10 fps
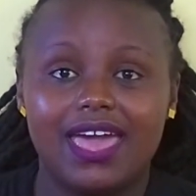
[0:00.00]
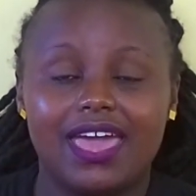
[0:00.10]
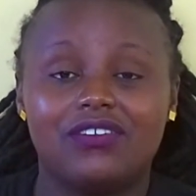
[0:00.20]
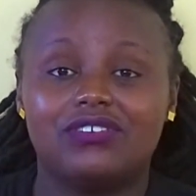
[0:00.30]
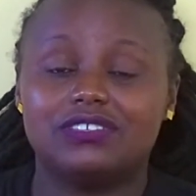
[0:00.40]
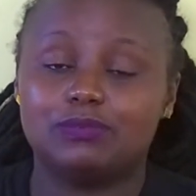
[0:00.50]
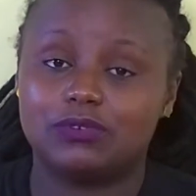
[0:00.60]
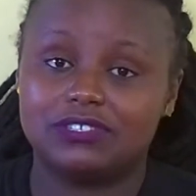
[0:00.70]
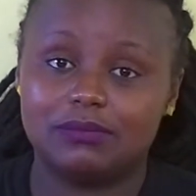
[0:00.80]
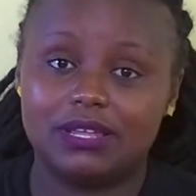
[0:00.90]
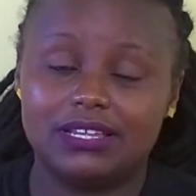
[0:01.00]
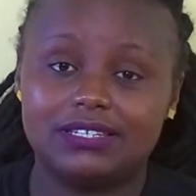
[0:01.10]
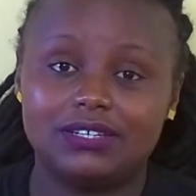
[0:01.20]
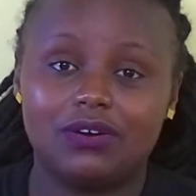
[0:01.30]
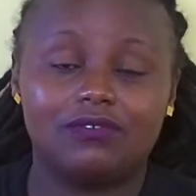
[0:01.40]
and
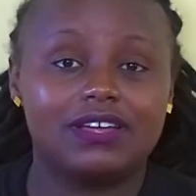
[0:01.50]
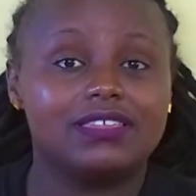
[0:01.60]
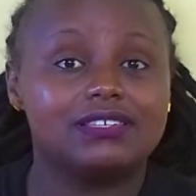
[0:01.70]
responsibility over the